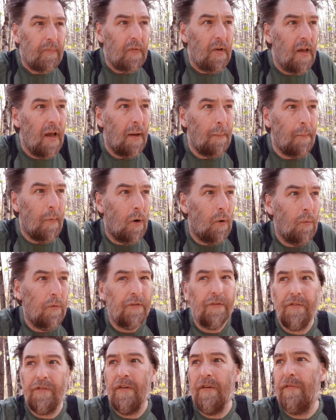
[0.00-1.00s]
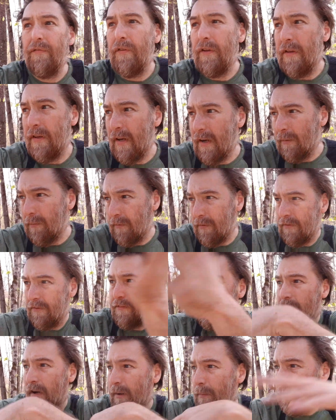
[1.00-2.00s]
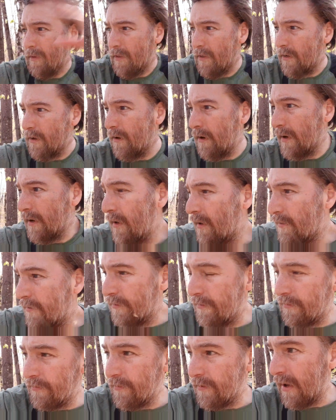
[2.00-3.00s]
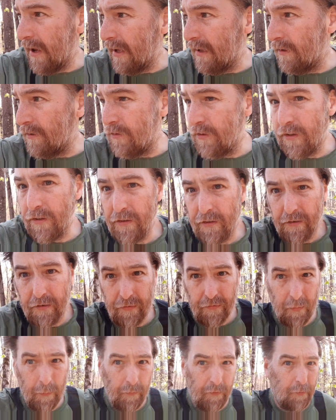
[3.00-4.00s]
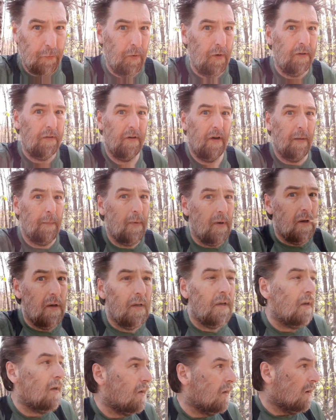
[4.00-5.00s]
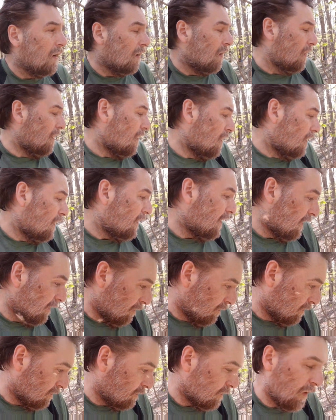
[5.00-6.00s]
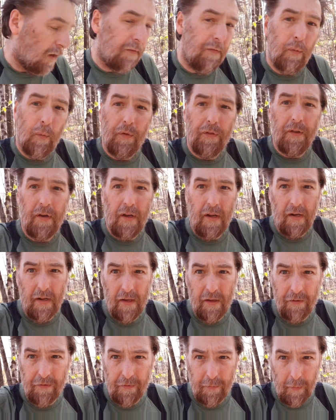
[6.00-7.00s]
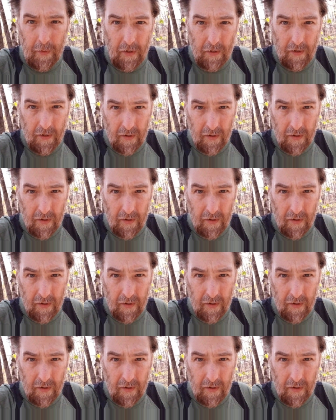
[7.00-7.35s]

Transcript: I'm always sniffly now in this time of the year. I guess it's allergies from springtime. Even with an antihistamine.